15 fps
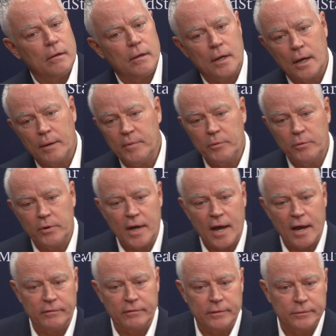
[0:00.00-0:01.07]
Yeah, I mean, we
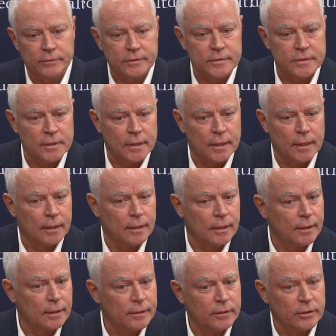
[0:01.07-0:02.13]
haven't,
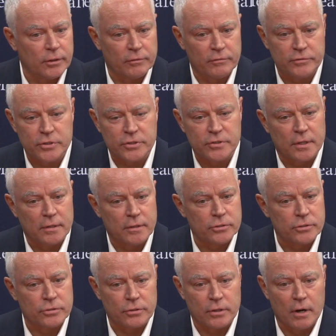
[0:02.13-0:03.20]
just
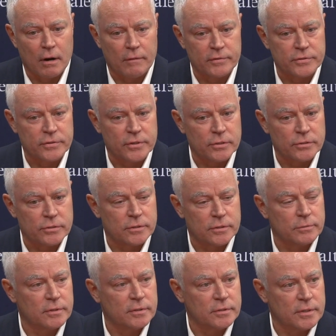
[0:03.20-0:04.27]
initial
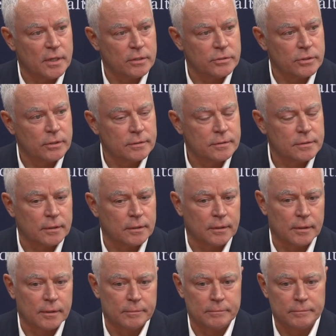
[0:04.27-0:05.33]
conversations with his agent.
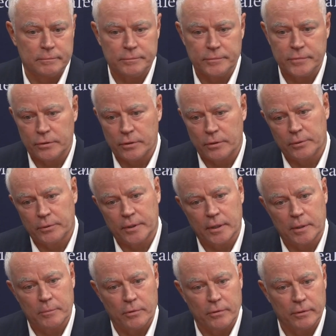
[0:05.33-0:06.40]
We'll
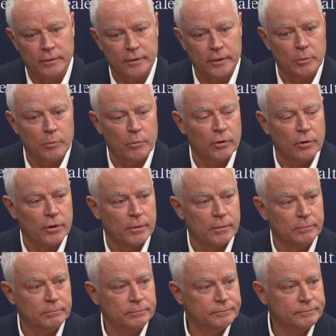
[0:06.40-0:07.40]
get a little more